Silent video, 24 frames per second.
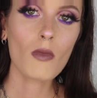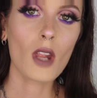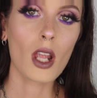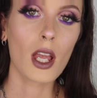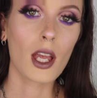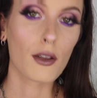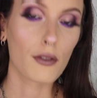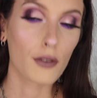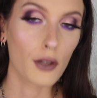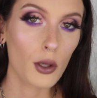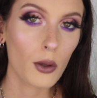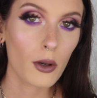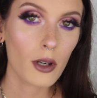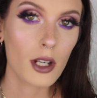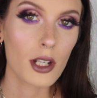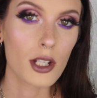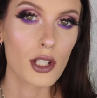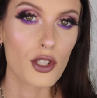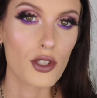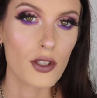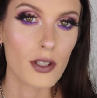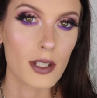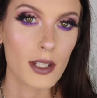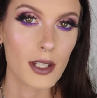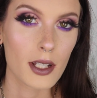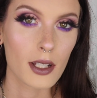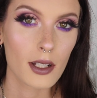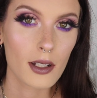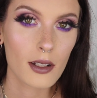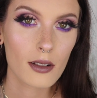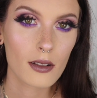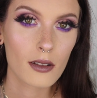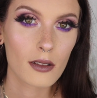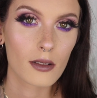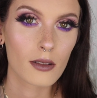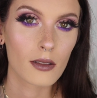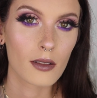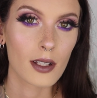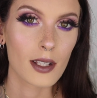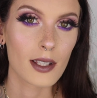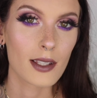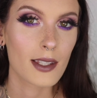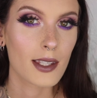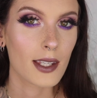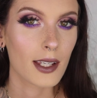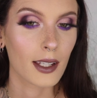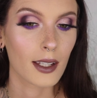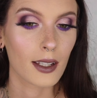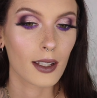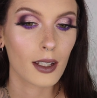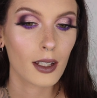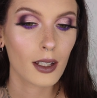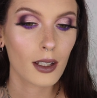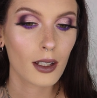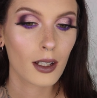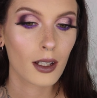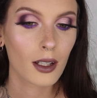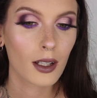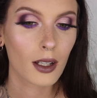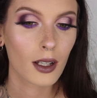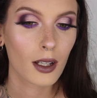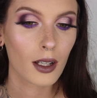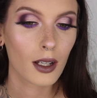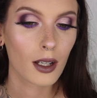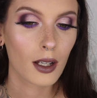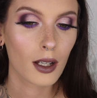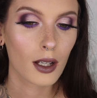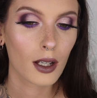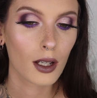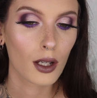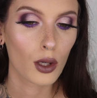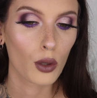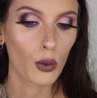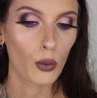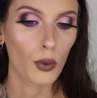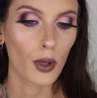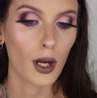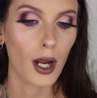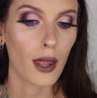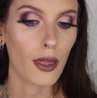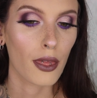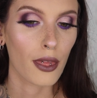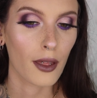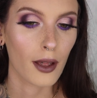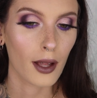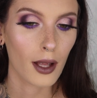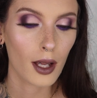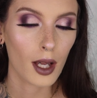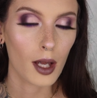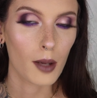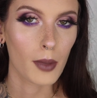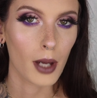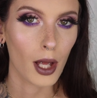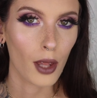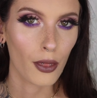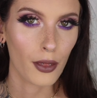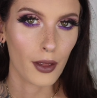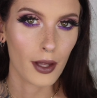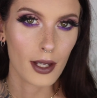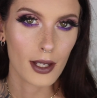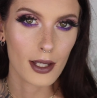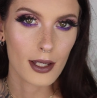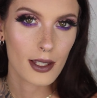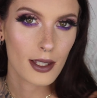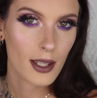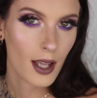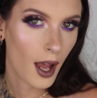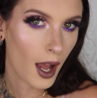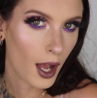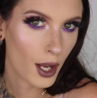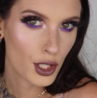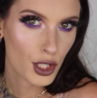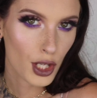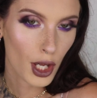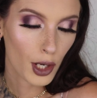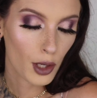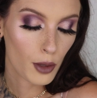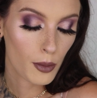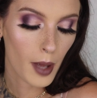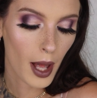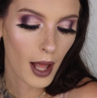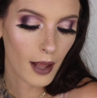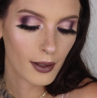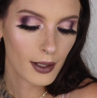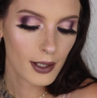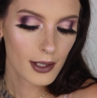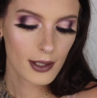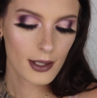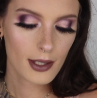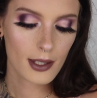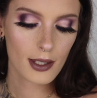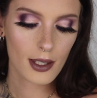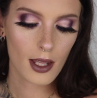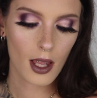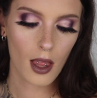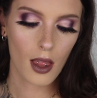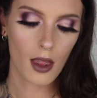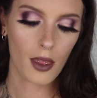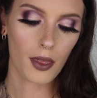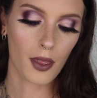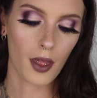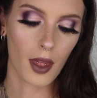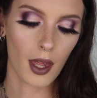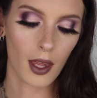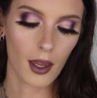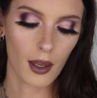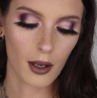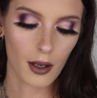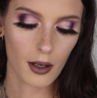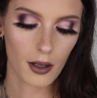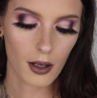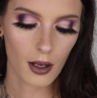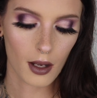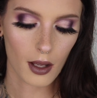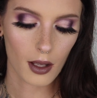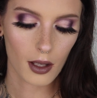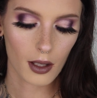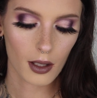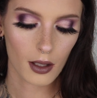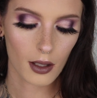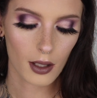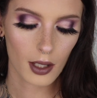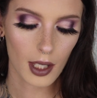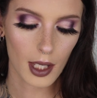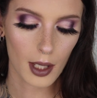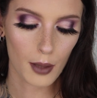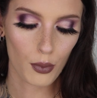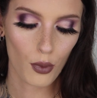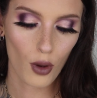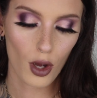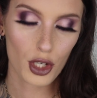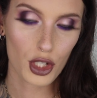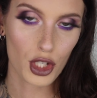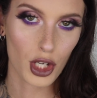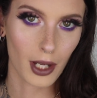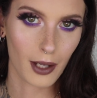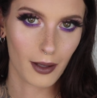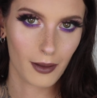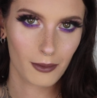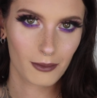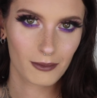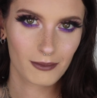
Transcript: If you are interested in seeing what I think about these eyeshadow palettes, then keep watching.